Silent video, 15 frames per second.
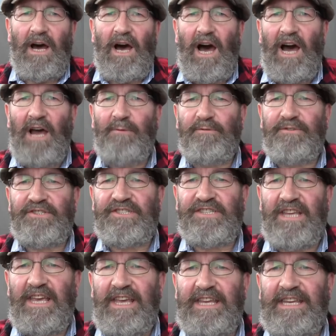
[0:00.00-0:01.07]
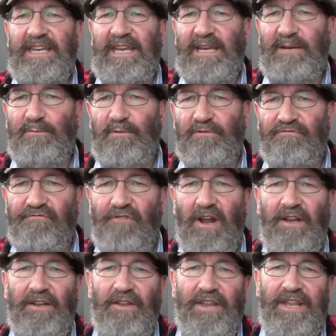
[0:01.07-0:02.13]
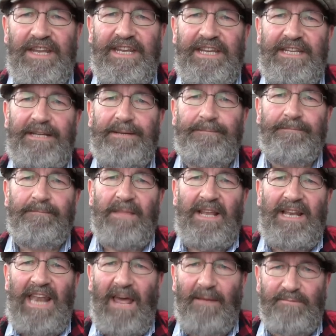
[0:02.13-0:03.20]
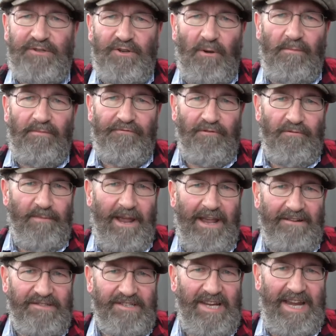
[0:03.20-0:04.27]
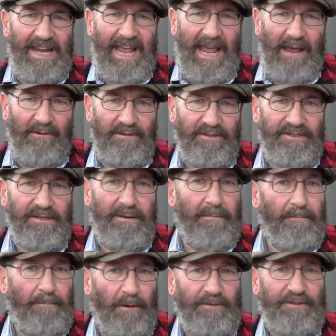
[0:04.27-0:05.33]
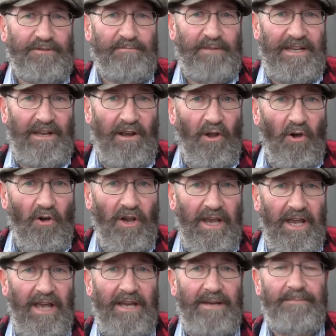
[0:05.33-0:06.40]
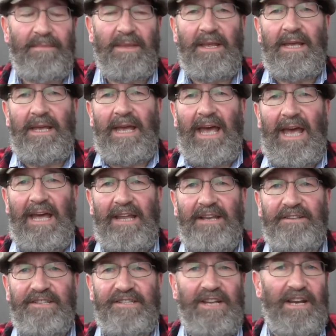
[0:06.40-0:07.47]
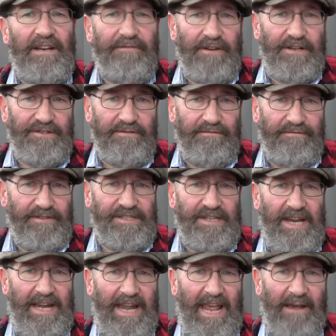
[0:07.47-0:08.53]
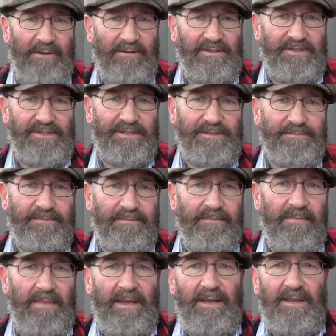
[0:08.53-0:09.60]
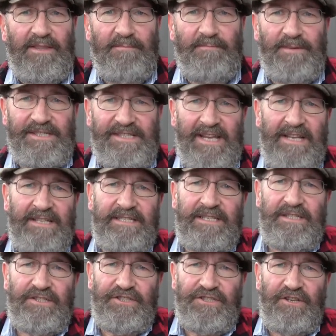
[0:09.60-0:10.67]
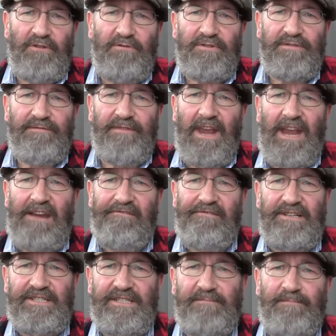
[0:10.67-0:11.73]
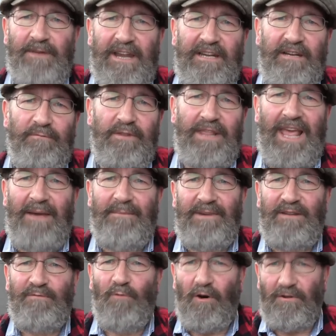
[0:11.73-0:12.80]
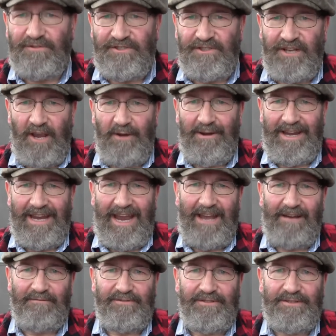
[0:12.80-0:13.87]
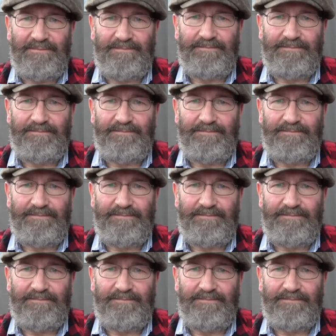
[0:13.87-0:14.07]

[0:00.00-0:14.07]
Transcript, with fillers: I would say it will run the laptop for about 10 hours, possibly longer, and the television for 10 hours. The percentage use varies depending with how many watts are going out.